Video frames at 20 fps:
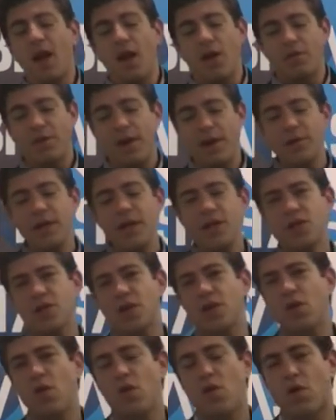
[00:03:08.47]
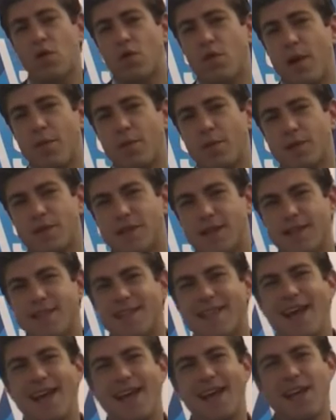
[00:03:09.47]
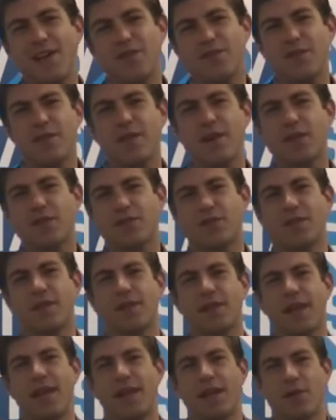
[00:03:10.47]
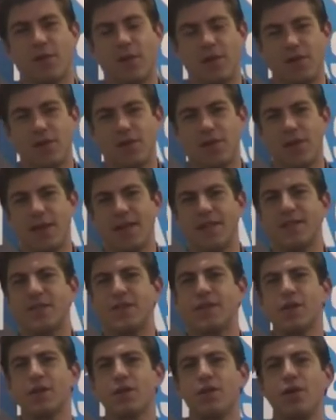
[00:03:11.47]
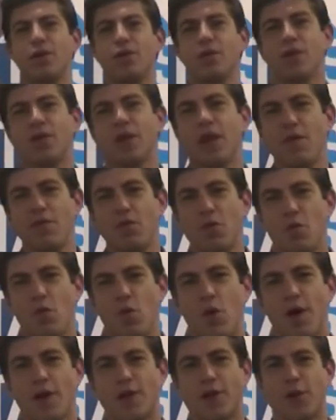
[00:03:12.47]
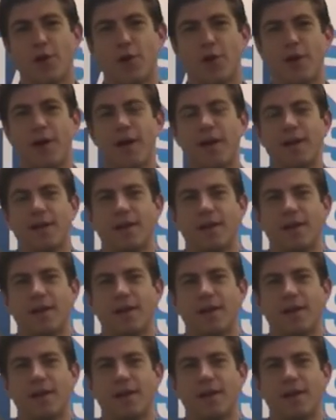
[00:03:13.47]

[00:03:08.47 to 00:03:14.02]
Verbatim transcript: Foundation CORE represents that introductory language, that 0 to level 1 learning.